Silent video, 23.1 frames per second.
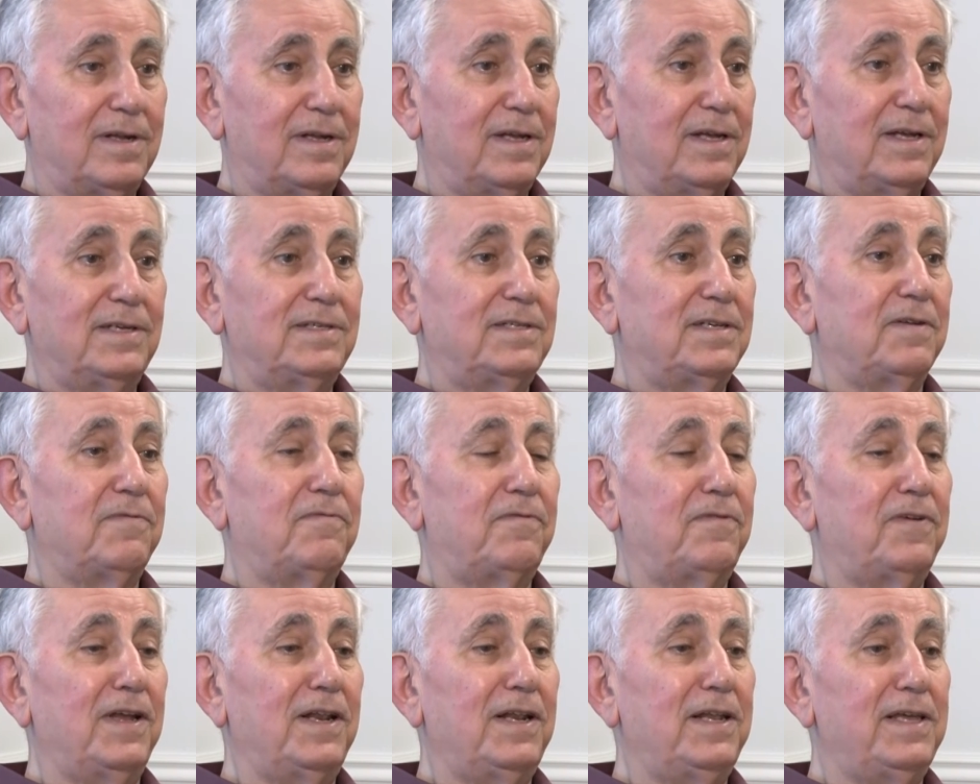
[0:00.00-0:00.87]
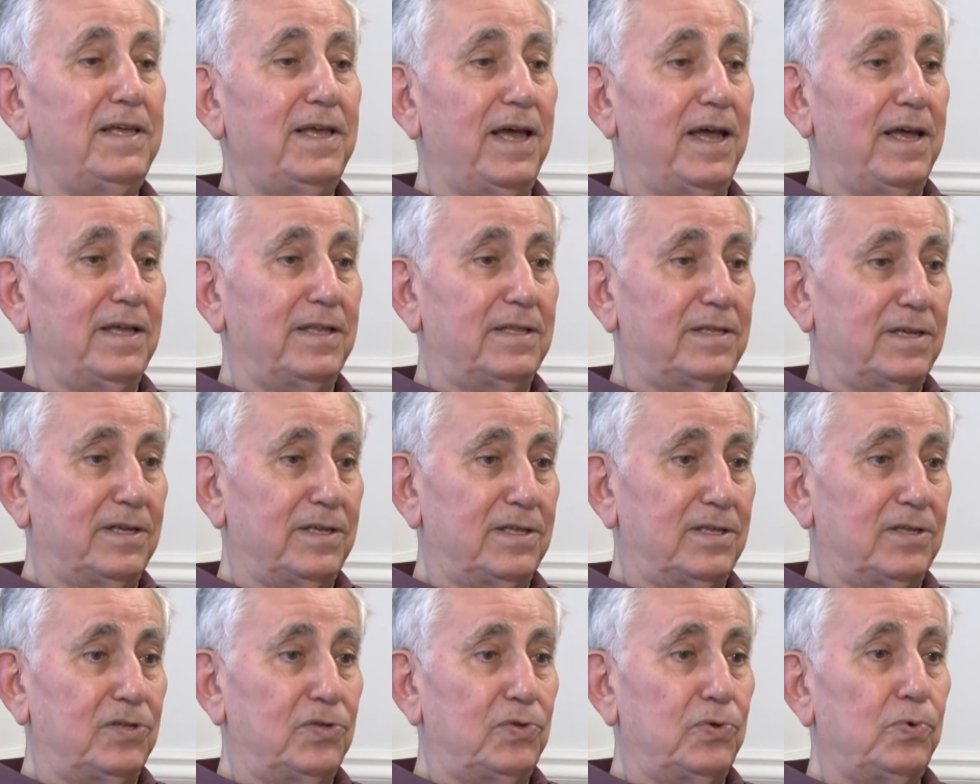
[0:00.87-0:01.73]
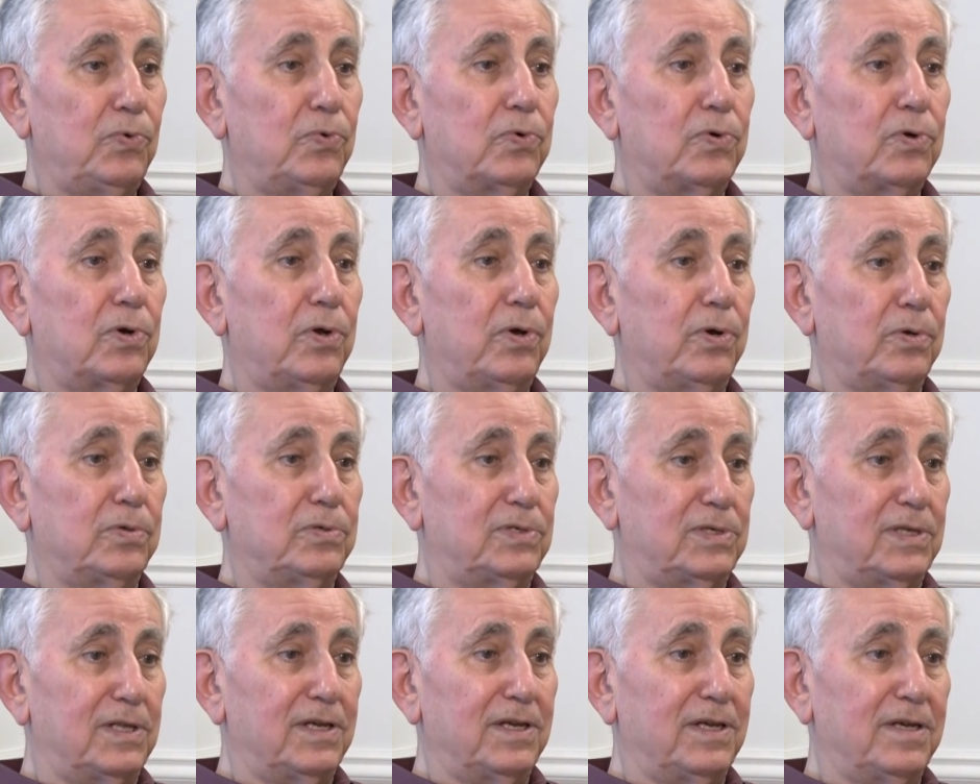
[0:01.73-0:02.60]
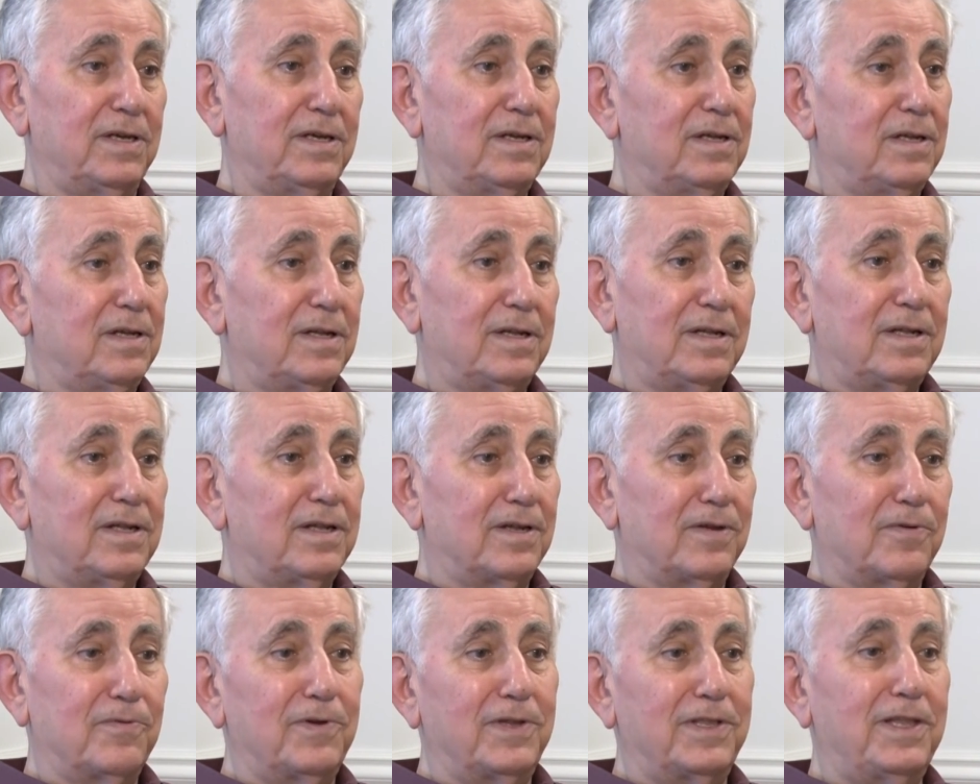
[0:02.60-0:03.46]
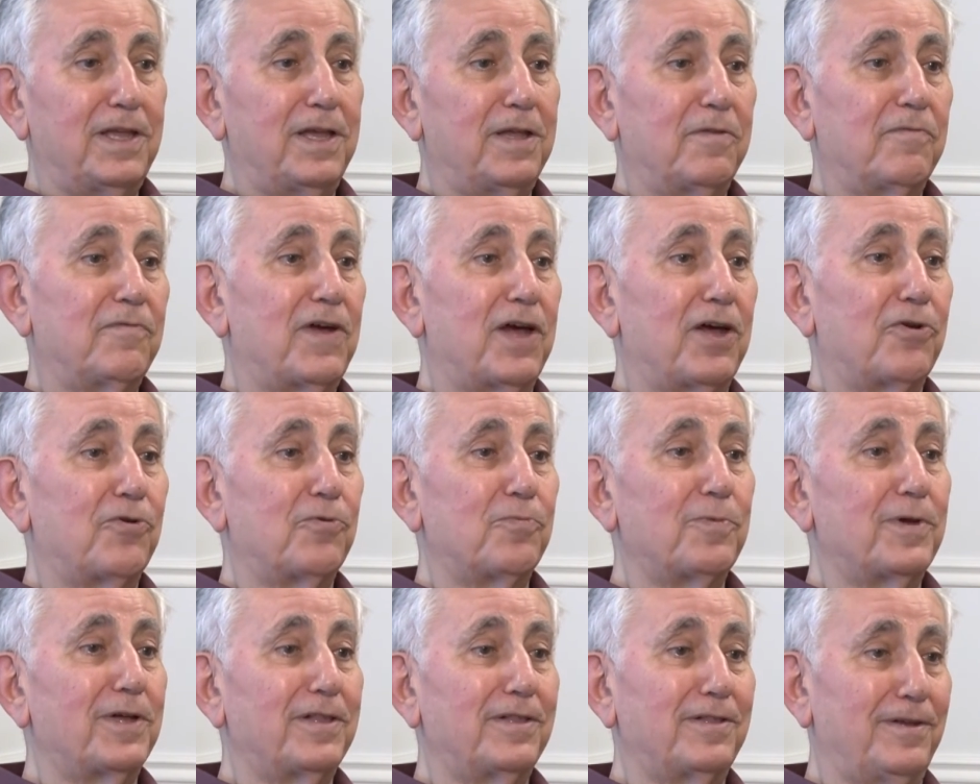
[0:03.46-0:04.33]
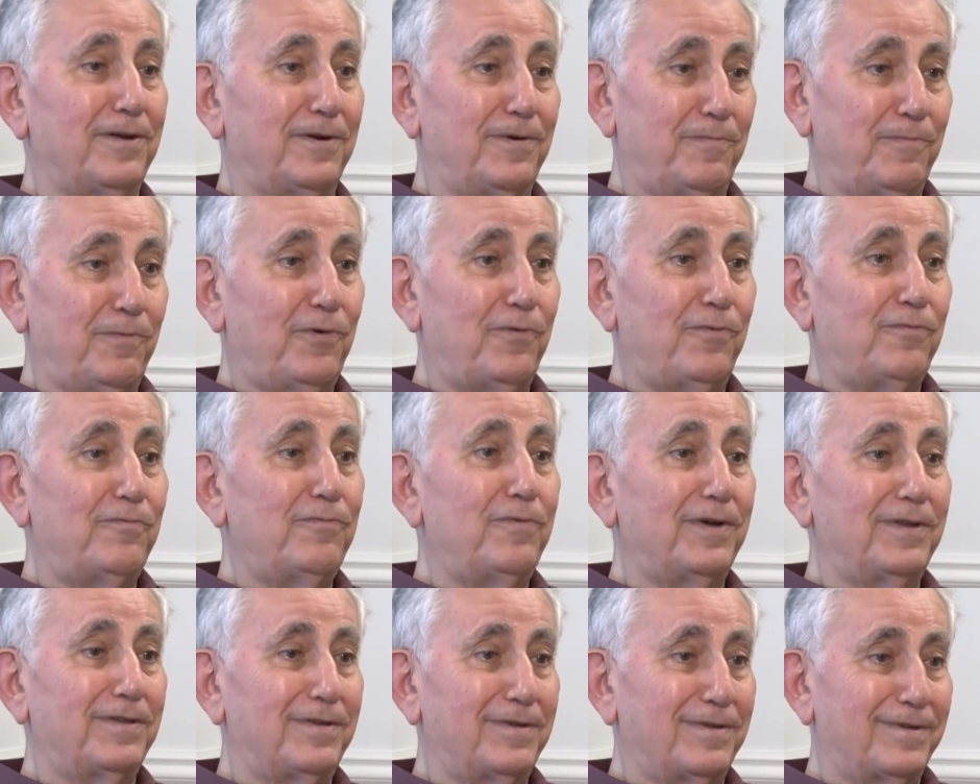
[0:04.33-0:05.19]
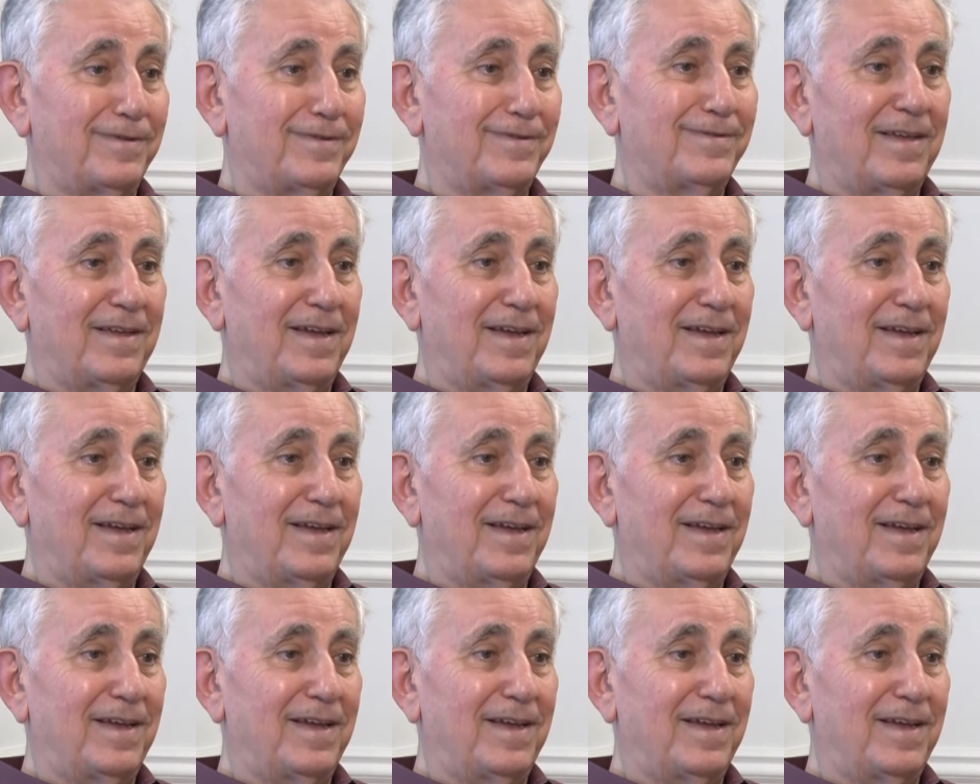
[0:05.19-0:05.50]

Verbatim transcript: is affiliated too closely with the environmental movement.